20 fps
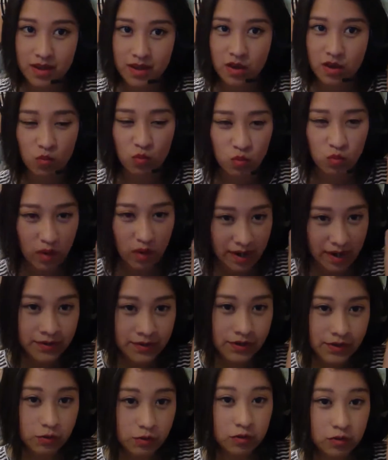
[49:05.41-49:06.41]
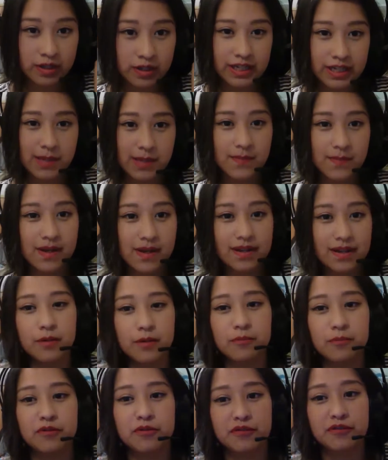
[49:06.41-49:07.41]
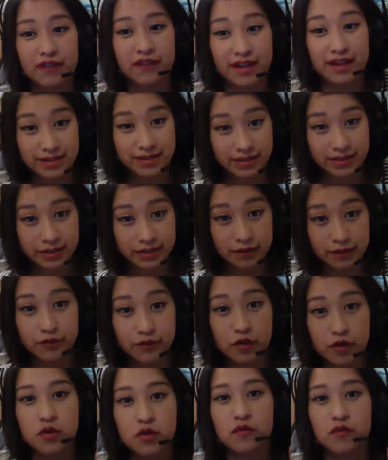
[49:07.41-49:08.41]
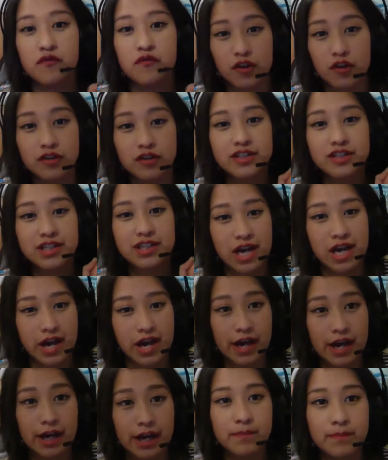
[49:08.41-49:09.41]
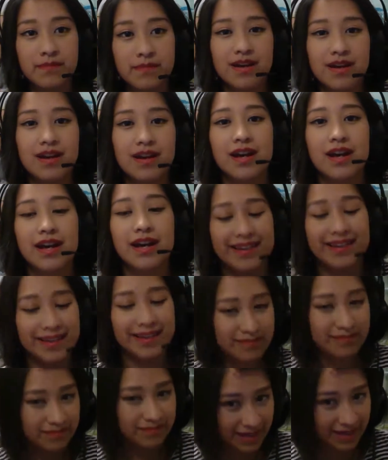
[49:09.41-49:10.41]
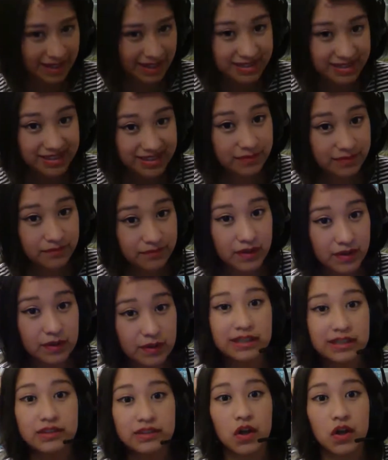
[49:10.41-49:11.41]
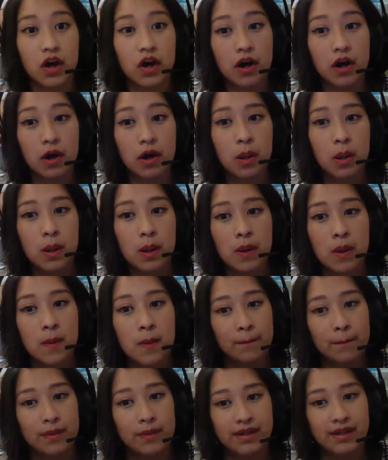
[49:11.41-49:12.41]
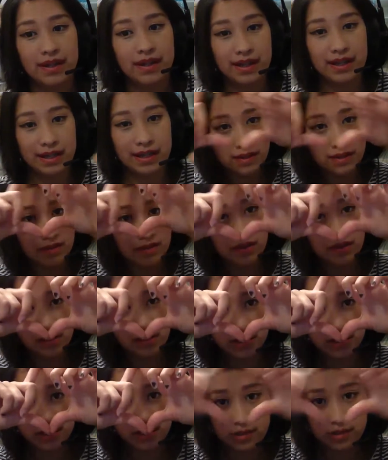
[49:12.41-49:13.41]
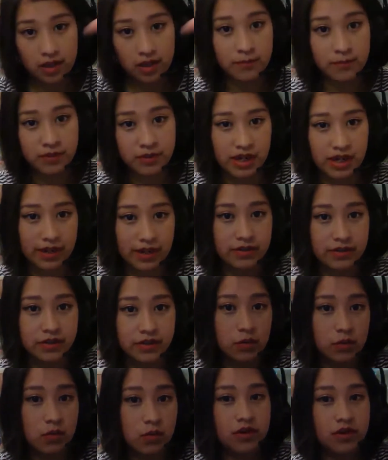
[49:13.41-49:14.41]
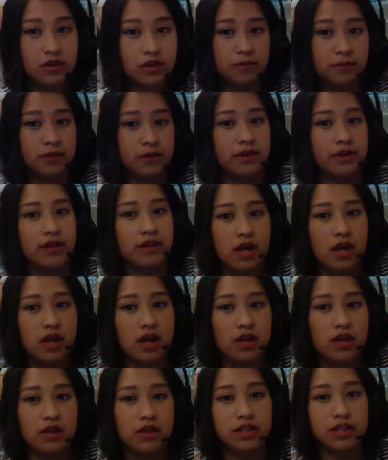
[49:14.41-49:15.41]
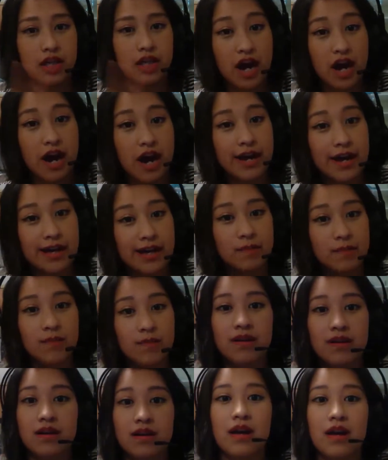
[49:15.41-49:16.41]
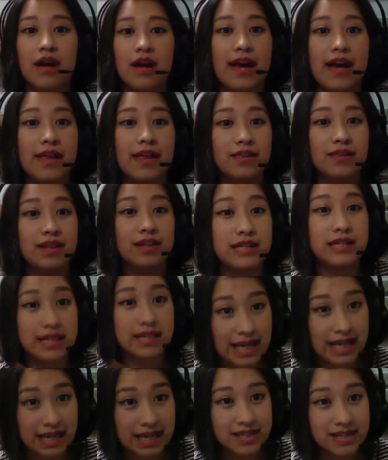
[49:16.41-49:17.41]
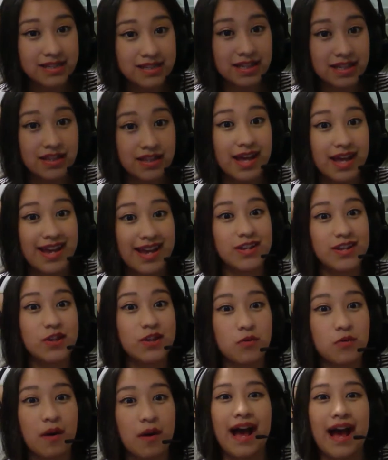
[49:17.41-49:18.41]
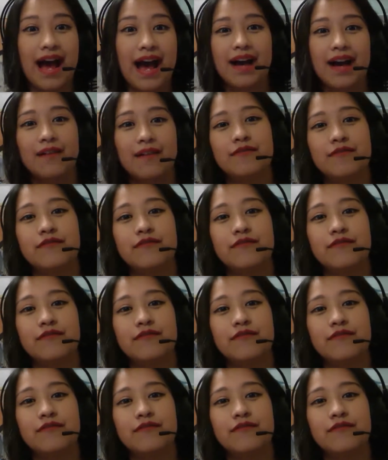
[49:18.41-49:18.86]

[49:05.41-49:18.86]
When you're emailing a professor for the first time, it may seem very long, but in the subject, you want to put the time and the days that you have